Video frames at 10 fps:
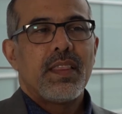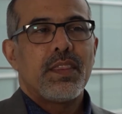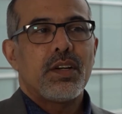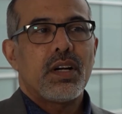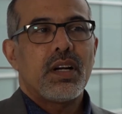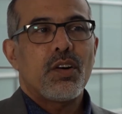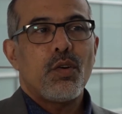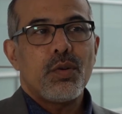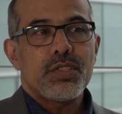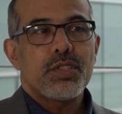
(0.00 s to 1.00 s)
there are
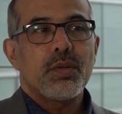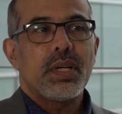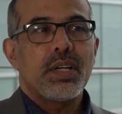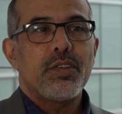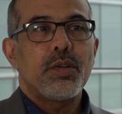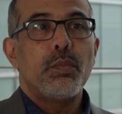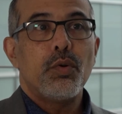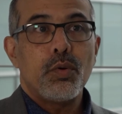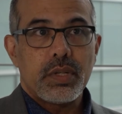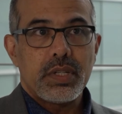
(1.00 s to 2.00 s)
also other
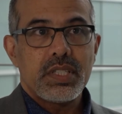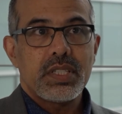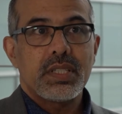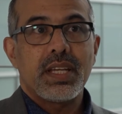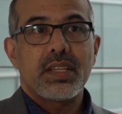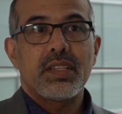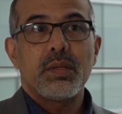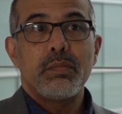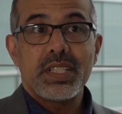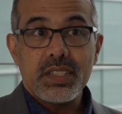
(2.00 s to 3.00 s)
boards like the
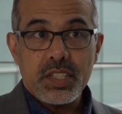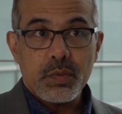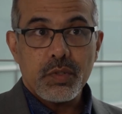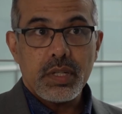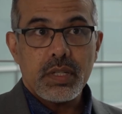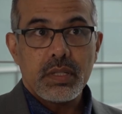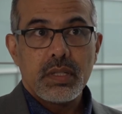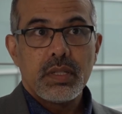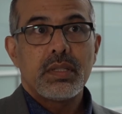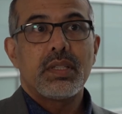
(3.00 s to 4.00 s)
Business Board,
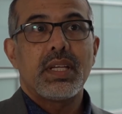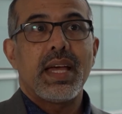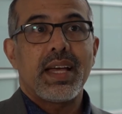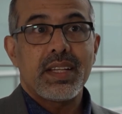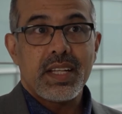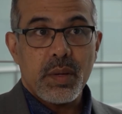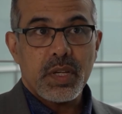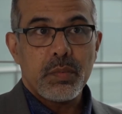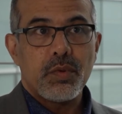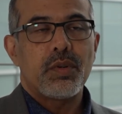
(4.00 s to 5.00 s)
the
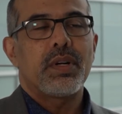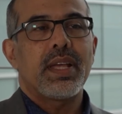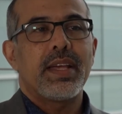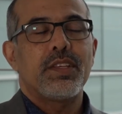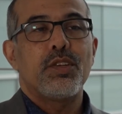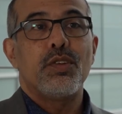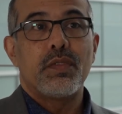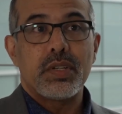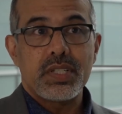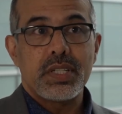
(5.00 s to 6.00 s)
Academic Board, and the
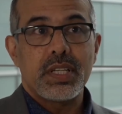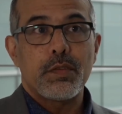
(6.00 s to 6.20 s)
University